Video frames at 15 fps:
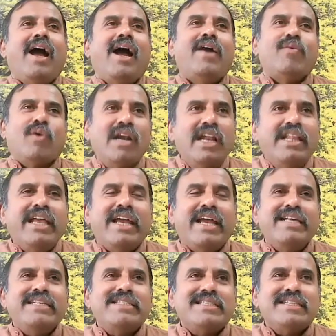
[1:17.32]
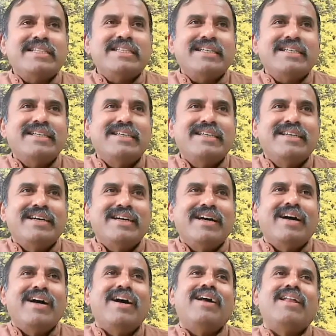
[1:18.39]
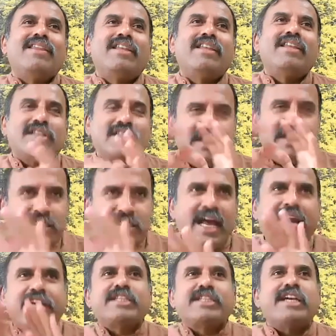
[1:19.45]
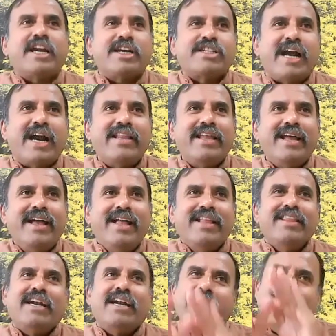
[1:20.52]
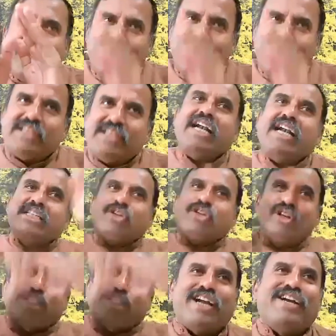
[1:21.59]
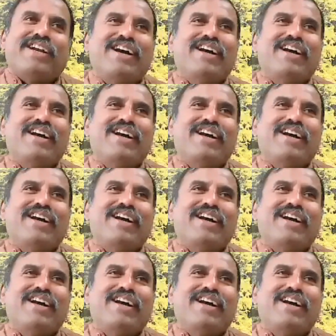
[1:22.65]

And only thing is, this character doesn't understand that even that is also destined.